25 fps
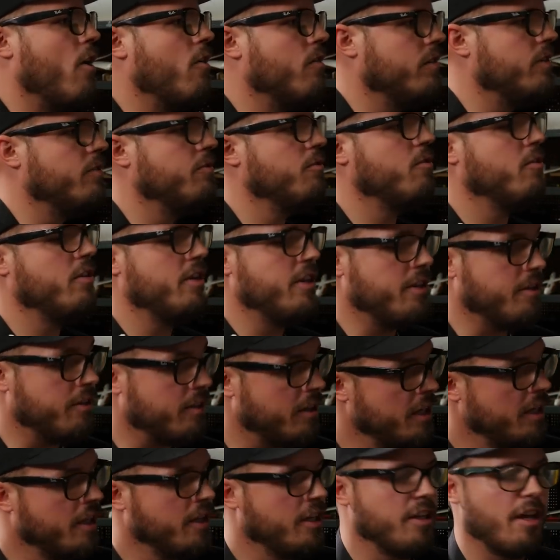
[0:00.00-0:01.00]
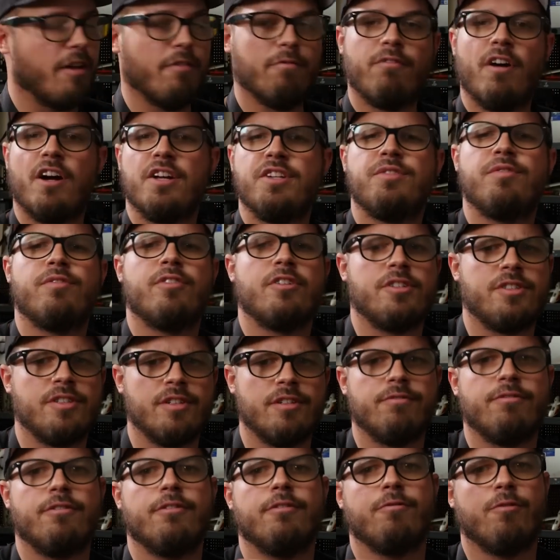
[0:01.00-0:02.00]
over for Correct. you. And vice
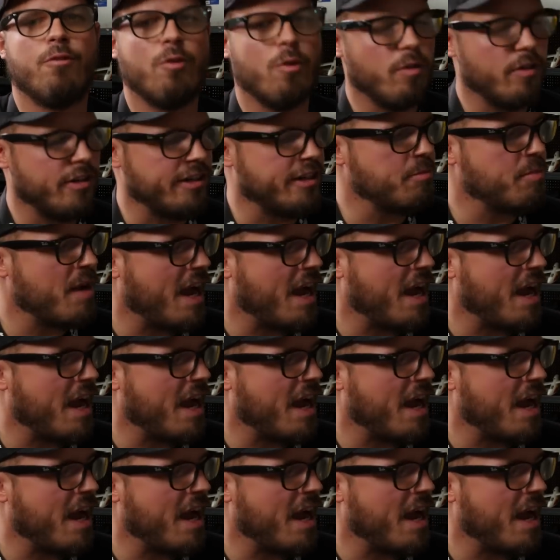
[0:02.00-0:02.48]
versa for forward,